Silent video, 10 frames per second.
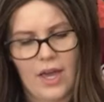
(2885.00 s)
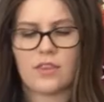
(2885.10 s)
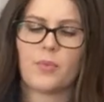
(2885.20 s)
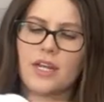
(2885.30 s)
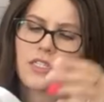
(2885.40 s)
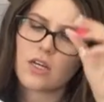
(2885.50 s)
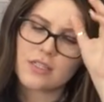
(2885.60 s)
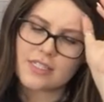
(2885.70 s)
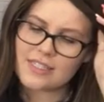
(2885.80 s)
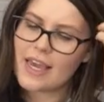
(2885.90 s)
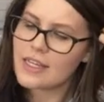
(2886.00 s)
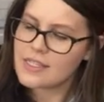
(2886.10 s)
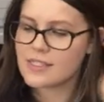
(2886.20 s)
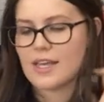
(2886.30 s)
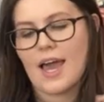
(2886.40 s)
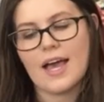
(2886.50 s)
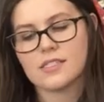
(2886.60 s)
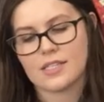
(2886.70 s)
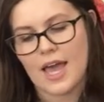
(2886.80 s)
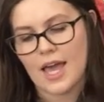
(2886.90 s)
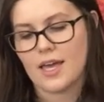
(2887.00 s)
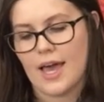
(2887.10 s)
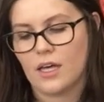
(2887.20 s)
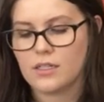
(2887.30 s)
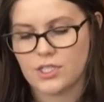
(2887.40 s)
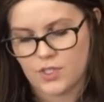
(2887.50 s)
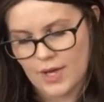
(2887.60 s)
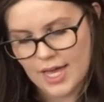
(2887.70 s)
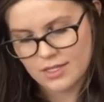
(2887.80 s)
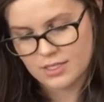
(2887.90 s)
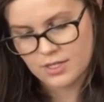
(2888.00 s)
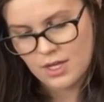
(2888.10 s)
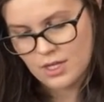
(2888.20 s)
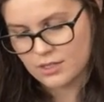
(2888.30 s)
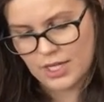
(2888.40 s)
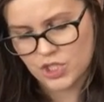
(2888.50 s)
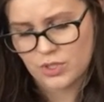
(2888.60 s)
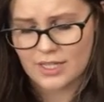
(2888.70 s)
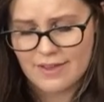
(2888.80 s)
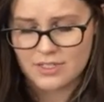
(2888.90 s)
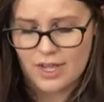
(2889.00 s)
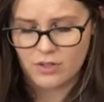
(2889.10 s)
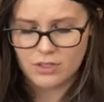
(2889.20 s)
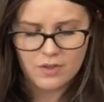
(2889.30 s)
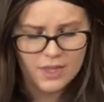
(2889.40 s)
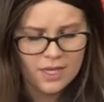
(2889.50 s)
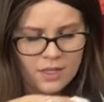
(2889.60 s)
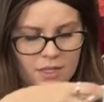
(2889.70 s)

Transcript: the brand is called Salus, S-A-L-U-S, luxury lifestyle clothing.